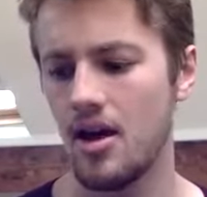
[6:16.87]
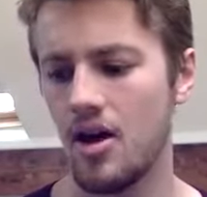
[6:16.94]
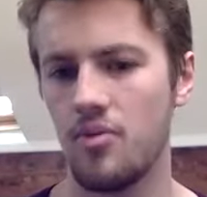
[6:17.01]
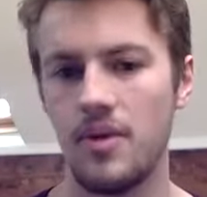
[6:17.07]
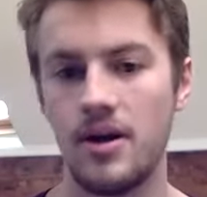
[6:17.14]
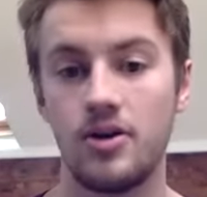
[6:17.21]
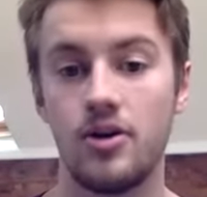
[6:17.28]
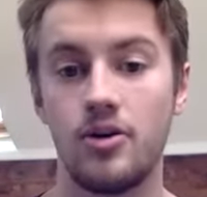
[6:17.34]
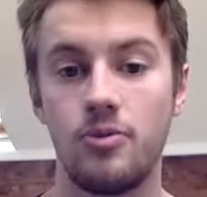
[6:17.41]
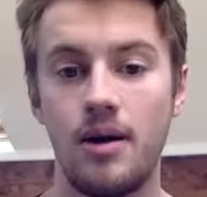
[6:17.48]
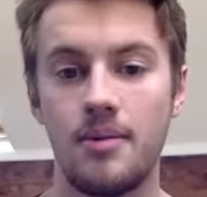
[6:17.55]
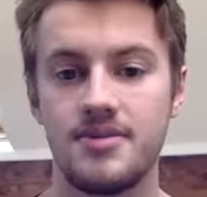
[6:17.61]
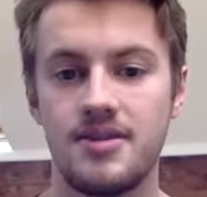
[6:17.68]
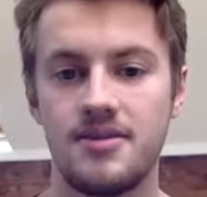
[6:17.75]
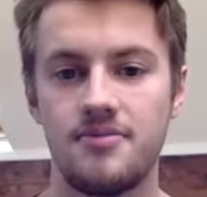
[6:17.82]
oh my God, what
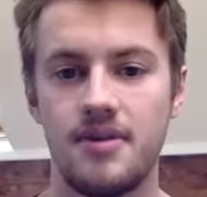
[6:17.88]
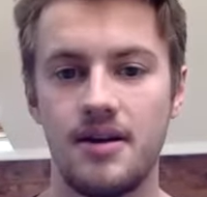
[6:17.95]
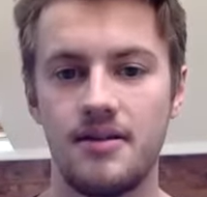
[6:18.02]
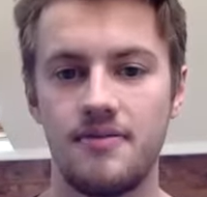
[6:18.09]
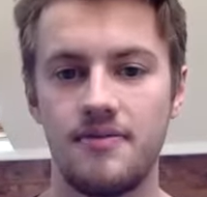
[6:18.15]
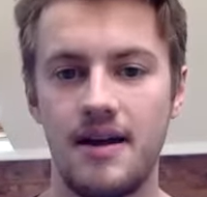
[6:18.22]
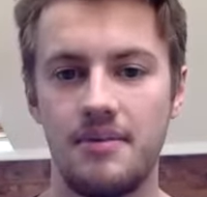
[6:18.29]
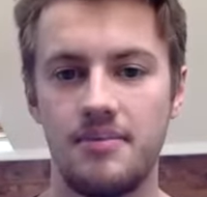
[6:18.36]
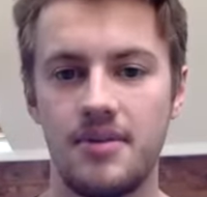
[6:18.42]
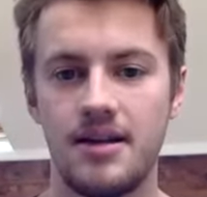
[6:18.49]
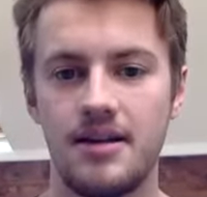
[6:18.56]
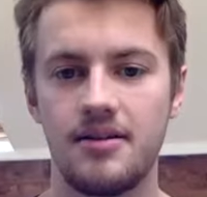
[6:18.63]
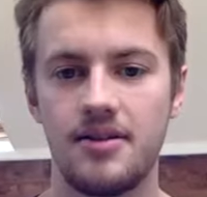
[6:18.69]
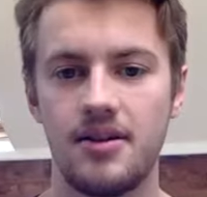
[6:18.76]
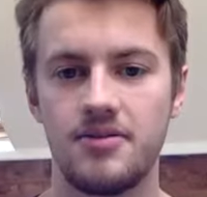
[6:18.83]
happens if my
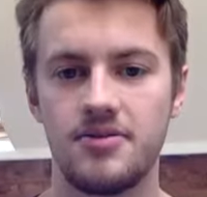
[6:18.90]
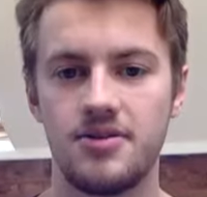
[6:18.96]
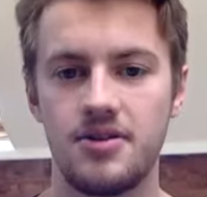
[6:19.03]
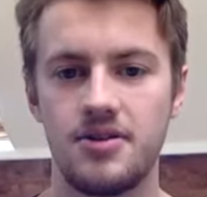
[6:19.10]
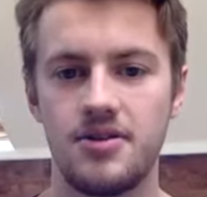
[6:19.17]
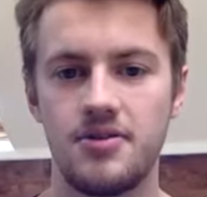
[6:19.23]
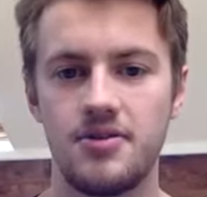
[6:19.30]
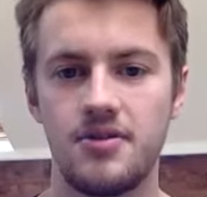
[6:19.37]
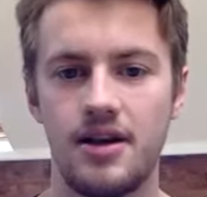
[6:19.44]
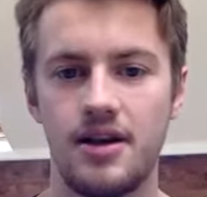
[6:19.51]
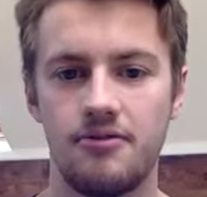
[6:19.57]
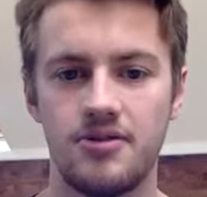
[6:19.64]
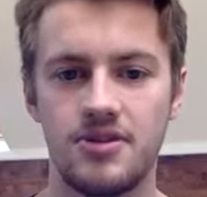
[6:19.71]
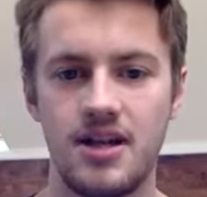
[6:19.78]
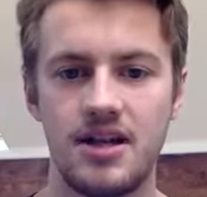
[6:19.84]
family are going to
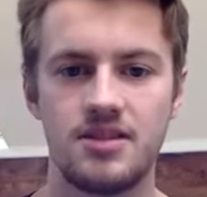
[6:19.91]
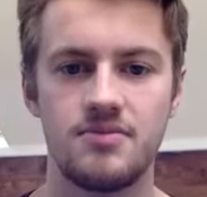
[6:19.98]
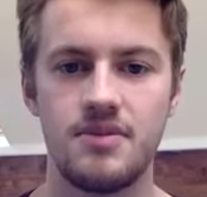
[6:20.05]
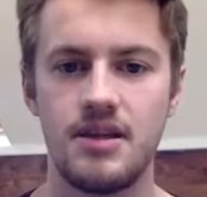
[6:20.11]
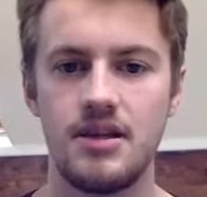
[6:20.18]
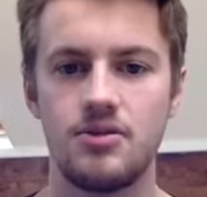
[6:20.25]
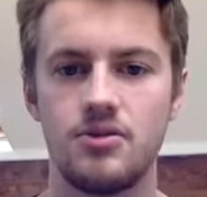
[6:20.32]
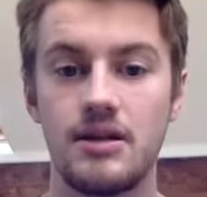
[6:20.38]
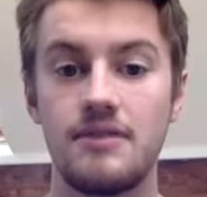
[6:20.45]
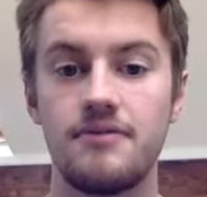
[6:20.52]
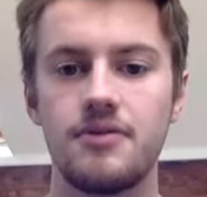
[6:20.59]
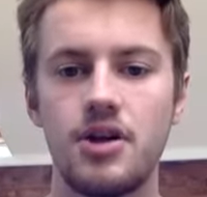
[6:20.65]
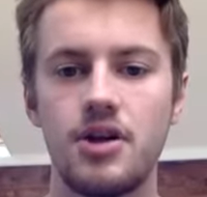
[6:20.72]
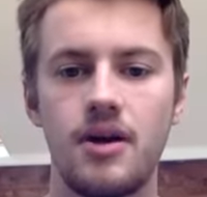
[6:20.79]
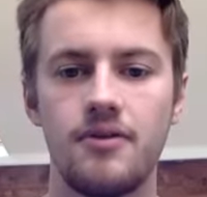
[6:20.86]
like reject me? Or
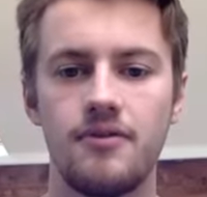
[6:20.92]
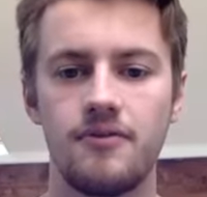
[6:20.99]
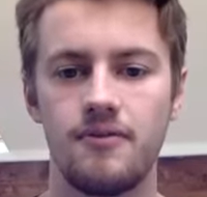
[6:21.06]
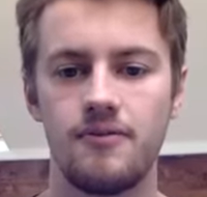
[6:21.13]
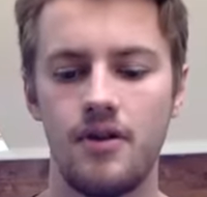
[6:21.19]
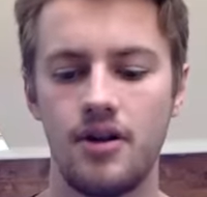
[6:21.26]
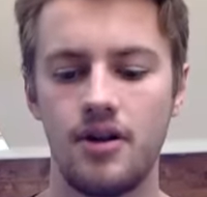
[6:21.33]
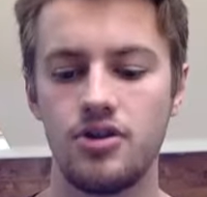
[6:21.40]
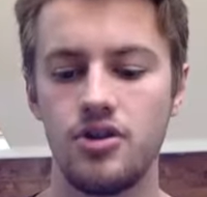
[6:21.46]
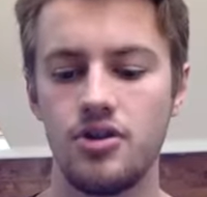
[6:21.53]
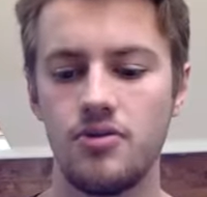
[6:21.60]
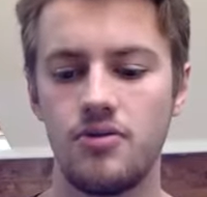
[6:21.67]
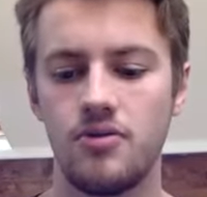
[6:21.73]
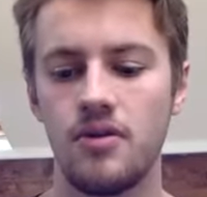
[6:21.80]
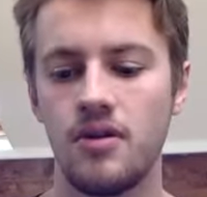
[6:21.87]
even though I knew,